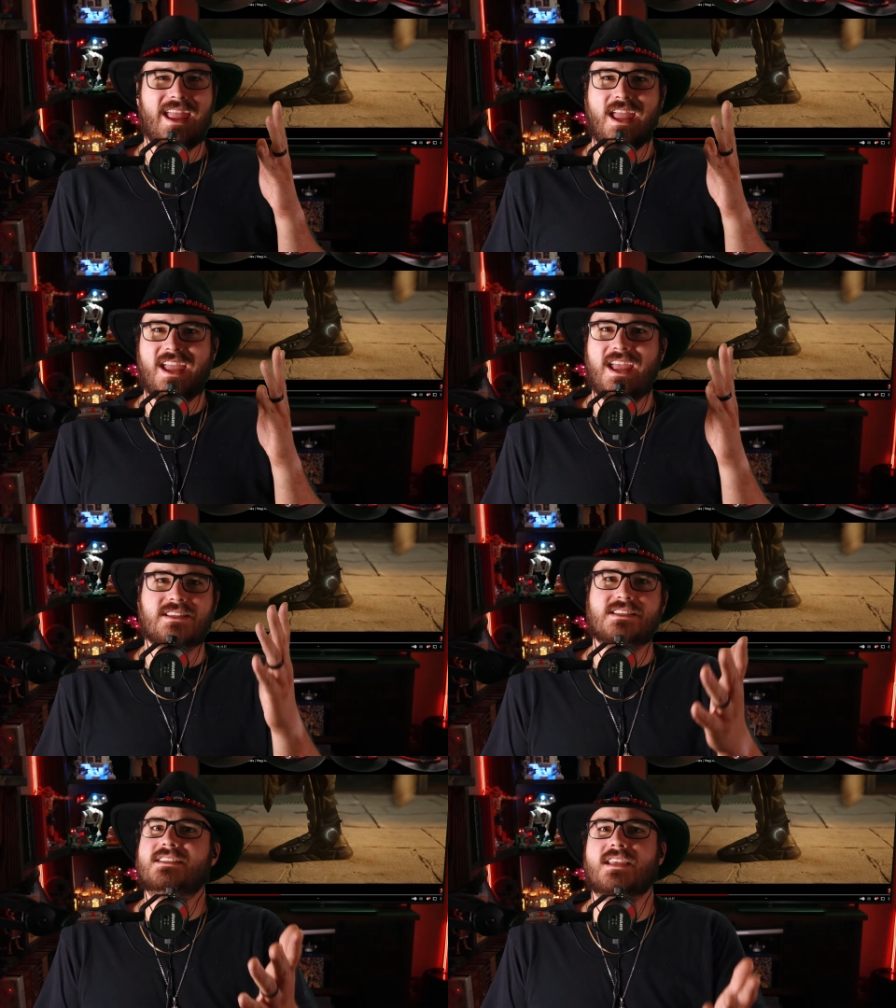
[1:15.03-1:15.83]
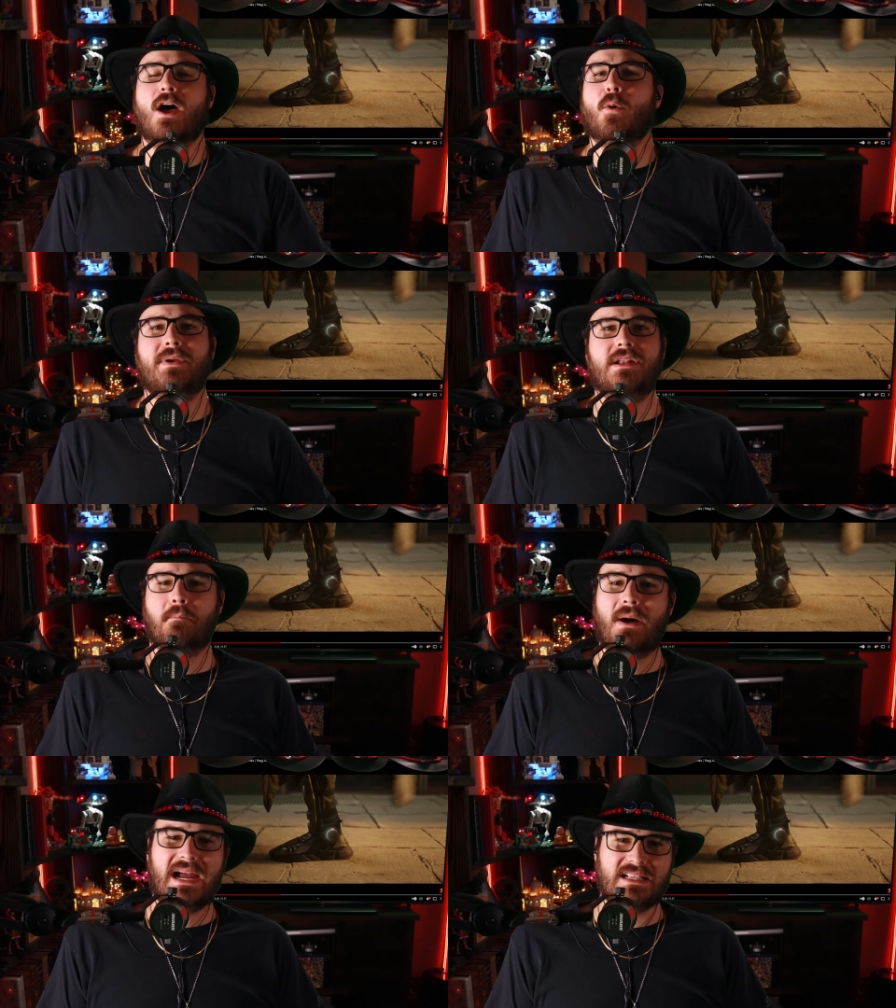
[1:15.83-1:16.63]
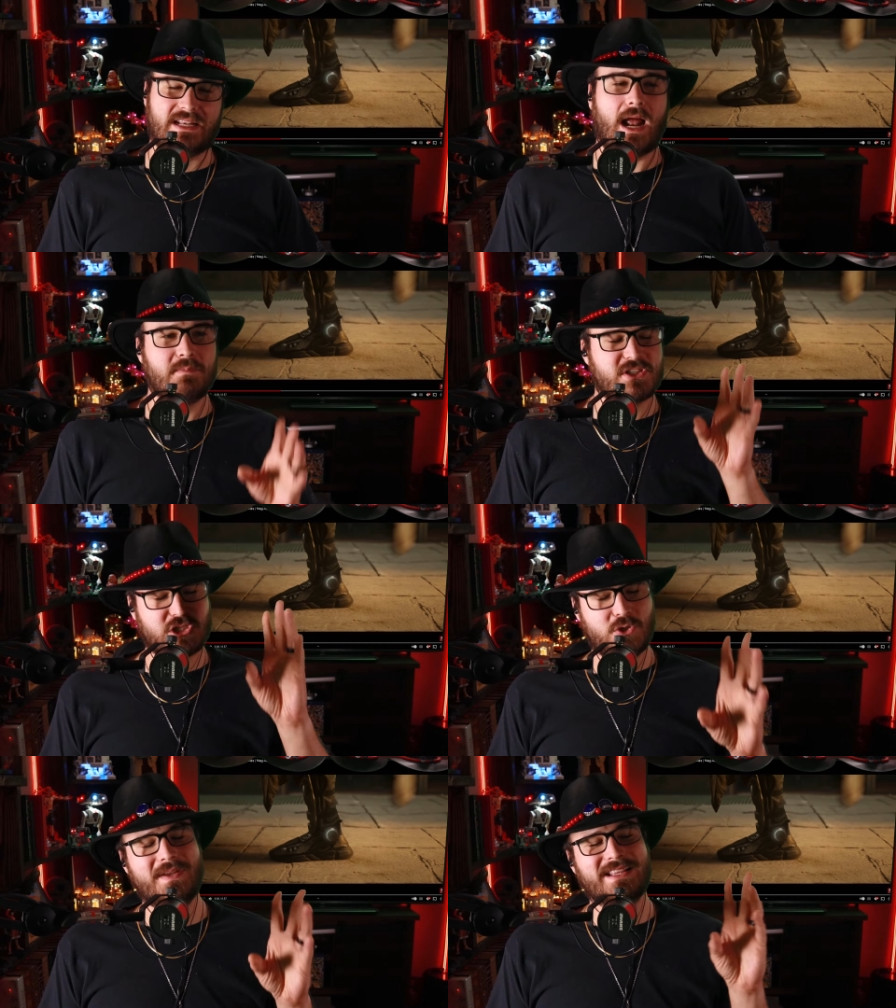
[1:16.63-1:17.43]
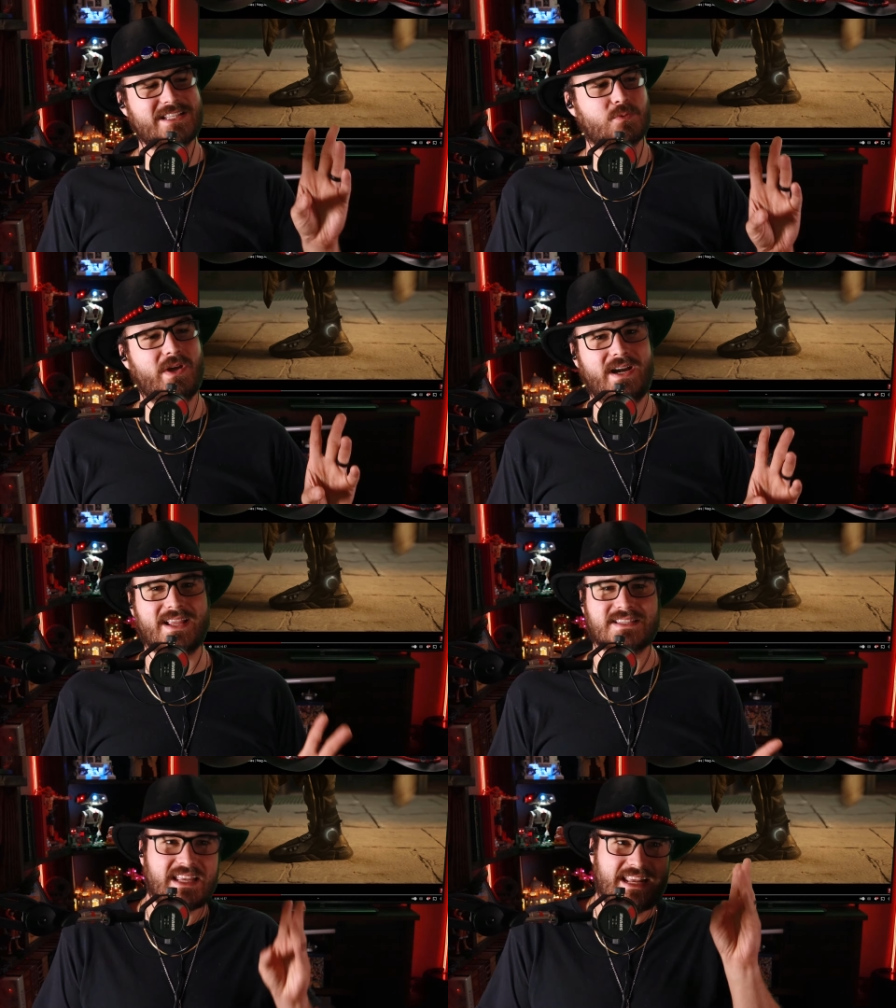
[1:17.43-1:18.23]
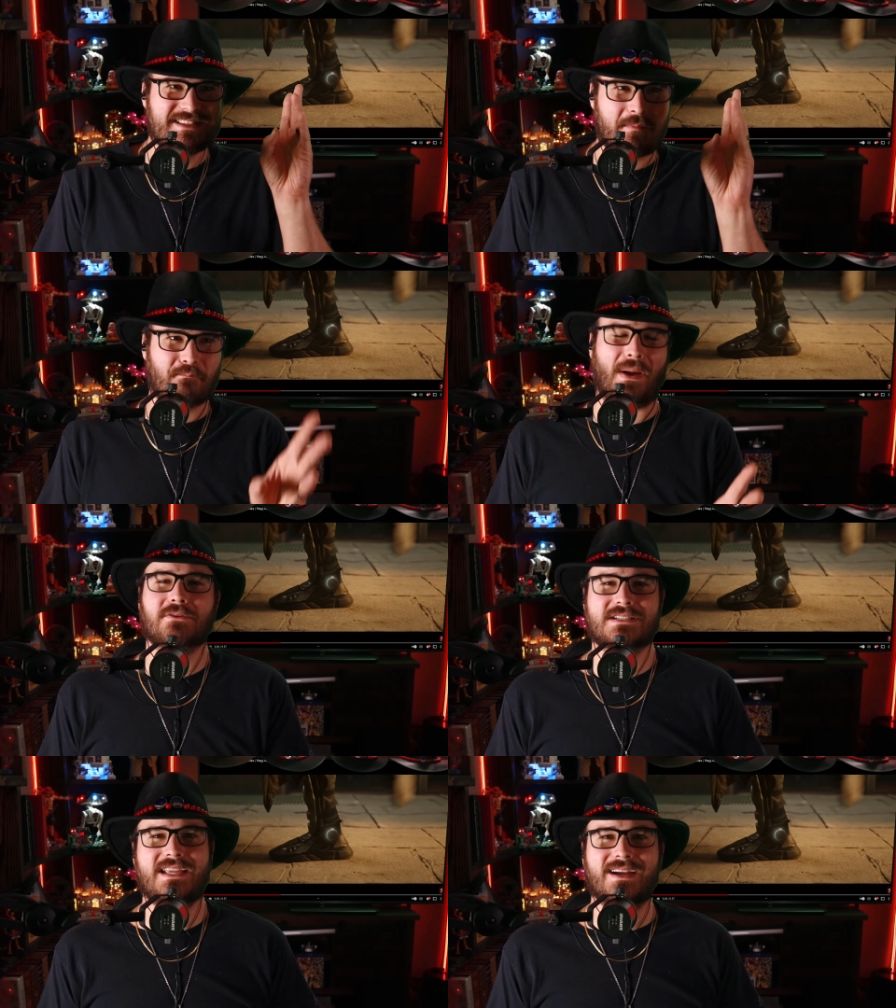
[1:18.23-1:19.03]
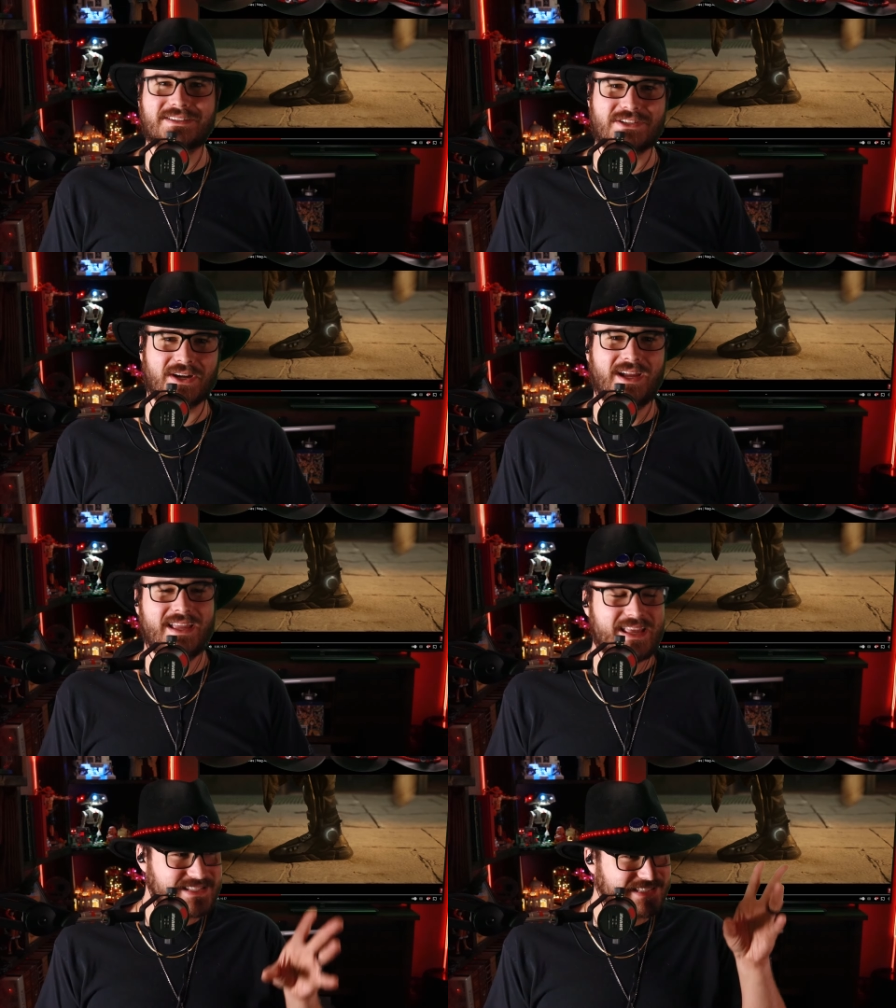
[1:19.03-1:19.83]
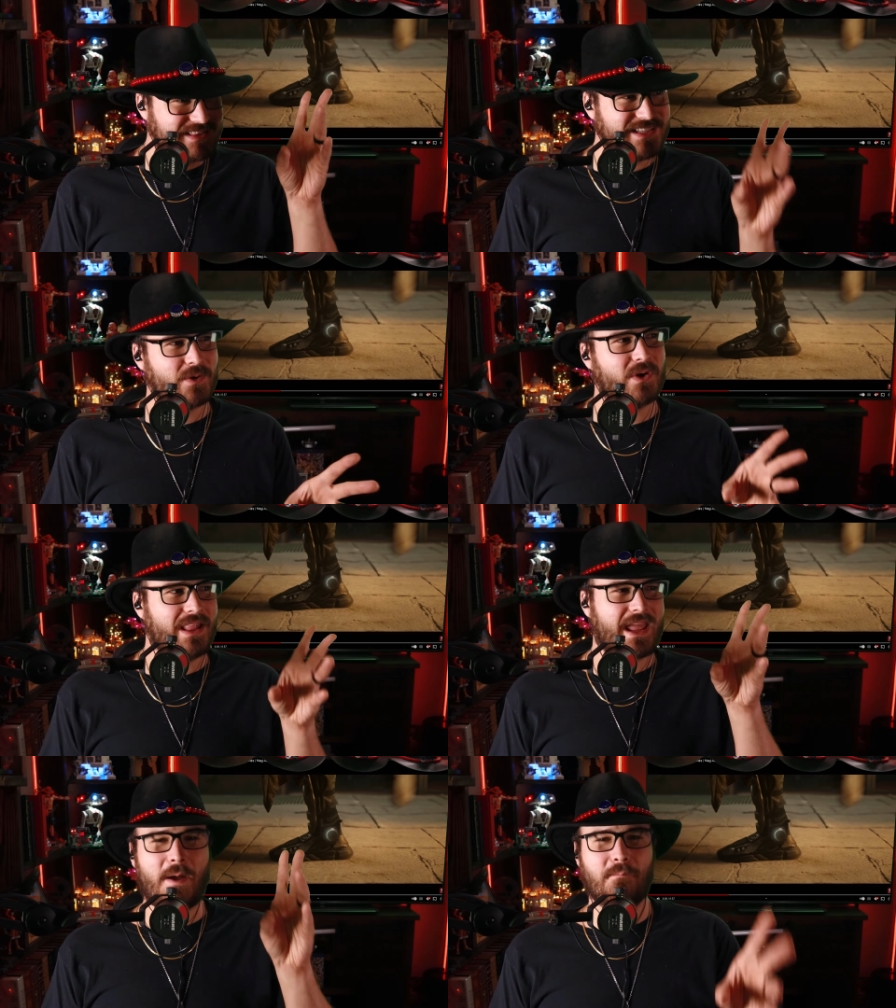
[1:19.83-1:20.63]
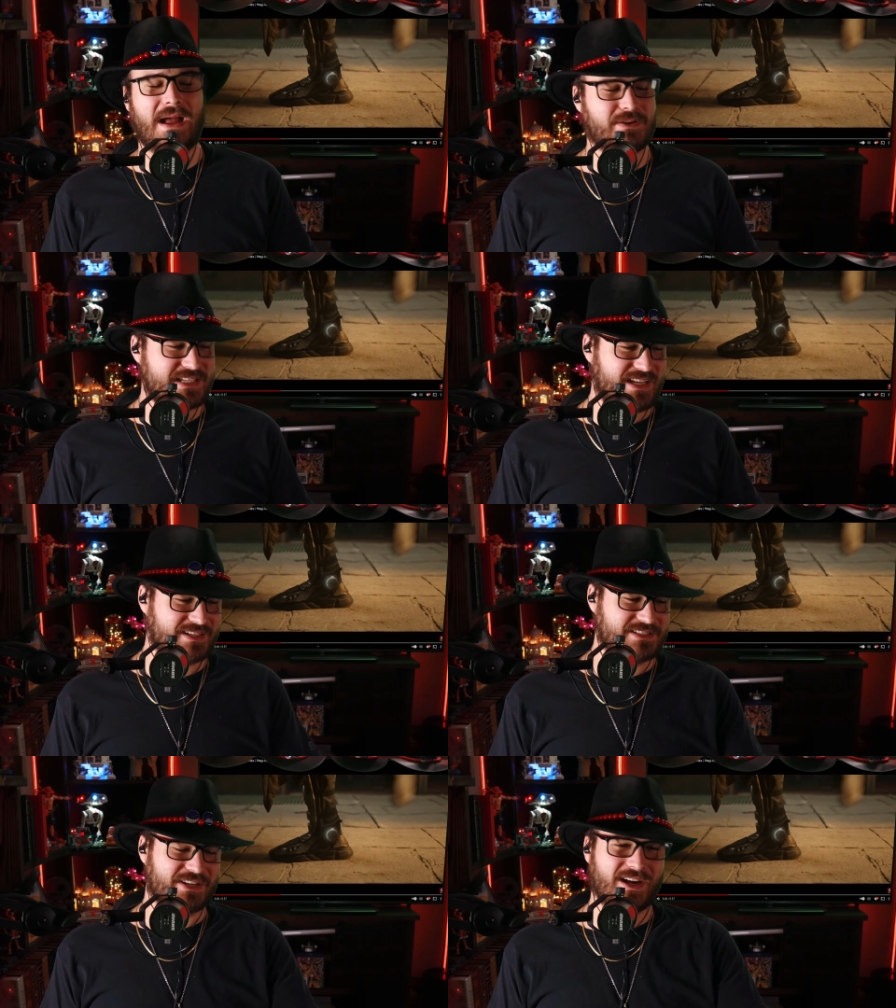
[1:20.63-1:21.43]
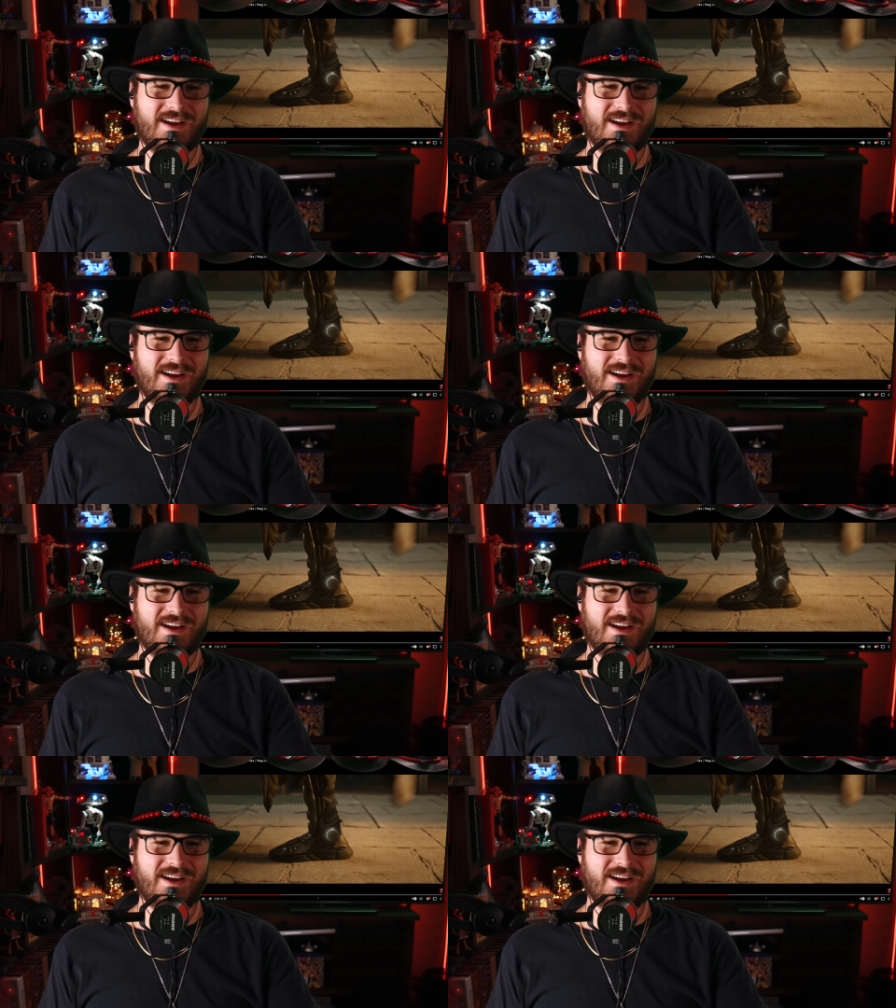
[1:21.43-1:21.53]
it's helping him pilot. I'm assuming that's what it is. And he's a bounty hunter. He's literally a bounty hunter.